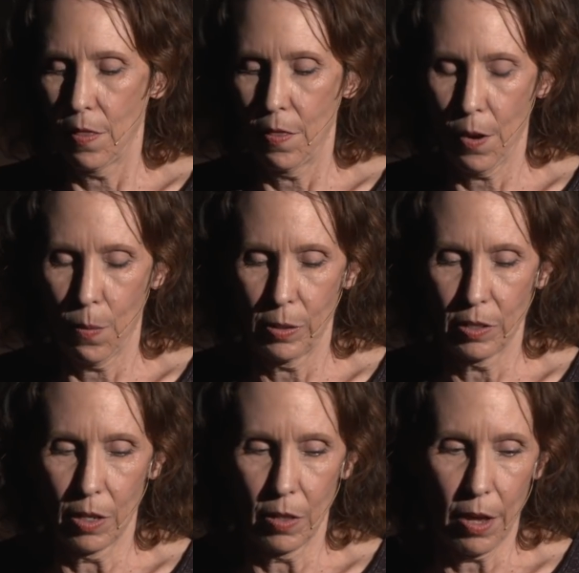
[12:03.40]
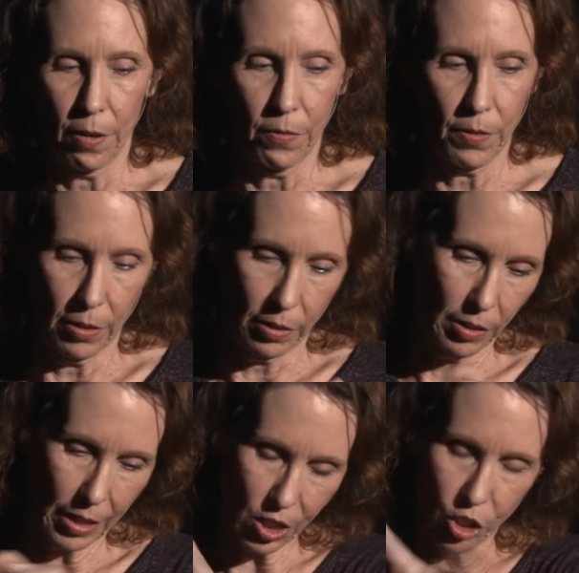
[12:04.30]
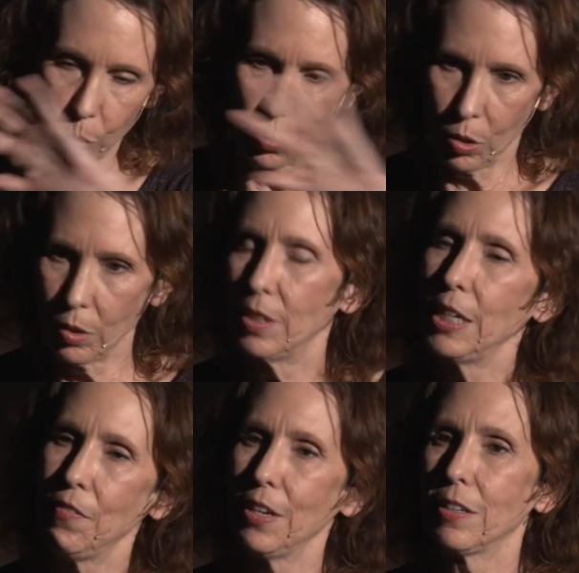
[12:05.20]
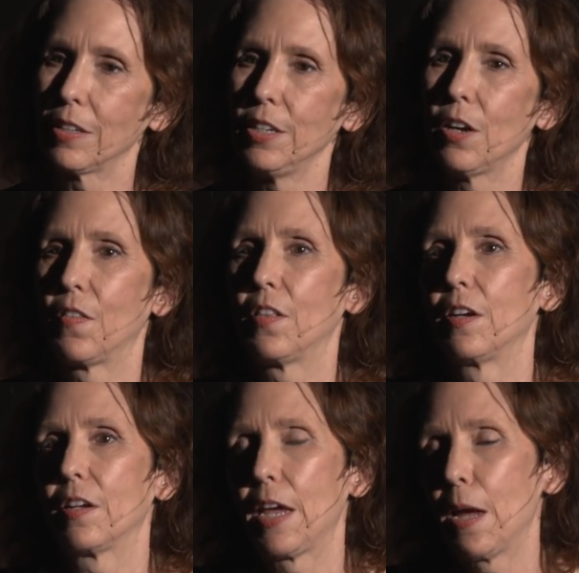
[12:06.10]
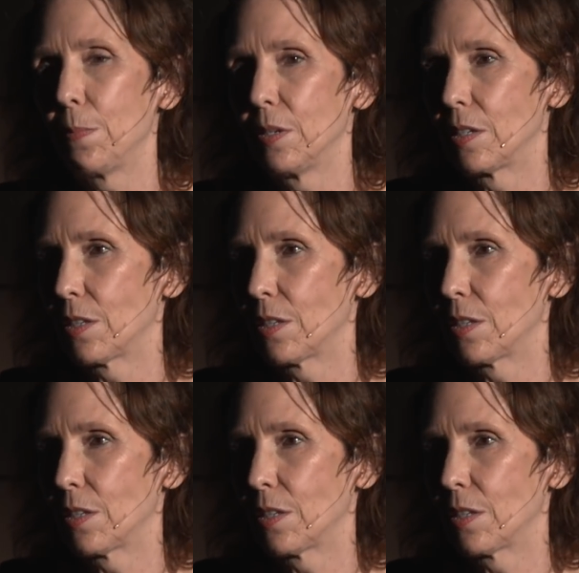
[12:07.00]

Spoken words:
There was a lot of sexual deviancy on the campus.